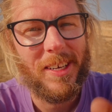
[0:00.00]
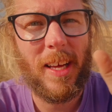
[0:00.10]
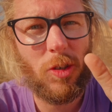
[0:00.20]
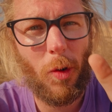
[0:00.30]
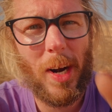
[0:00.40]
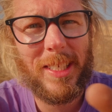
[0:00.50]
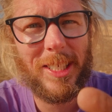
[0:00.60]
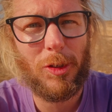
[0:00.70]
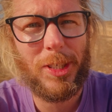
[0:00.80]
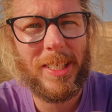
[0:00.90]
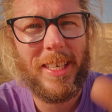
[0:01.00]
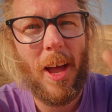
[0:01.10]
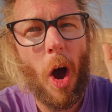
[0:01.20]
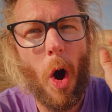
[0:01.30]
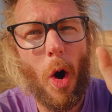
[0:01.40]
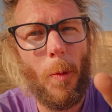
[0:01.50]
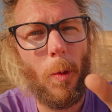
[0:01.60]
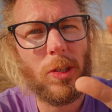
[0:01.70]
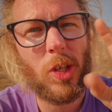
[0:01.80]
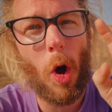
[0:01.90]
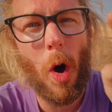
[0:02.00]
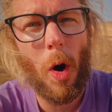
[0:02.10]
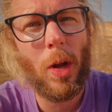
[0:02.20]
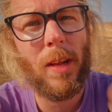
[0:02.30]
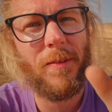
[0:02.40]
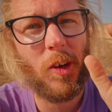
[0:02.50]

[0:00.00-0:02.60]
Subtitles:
It's crazy to see almost all of the